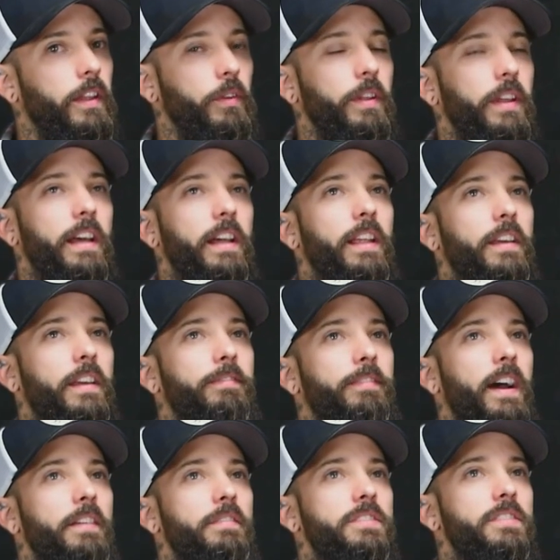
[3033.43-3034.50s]
They only got
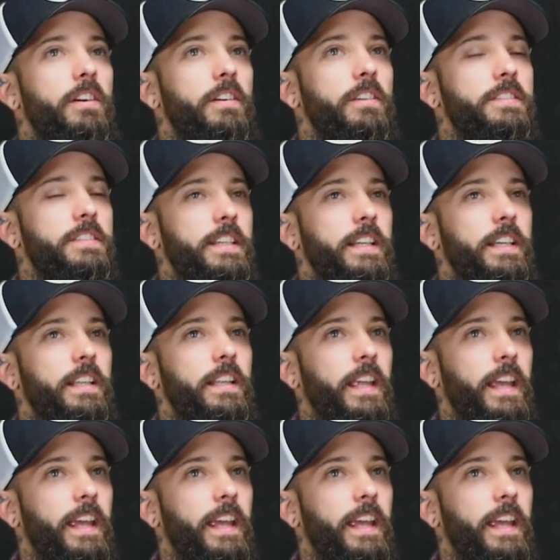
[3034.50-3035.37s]
5 songs in,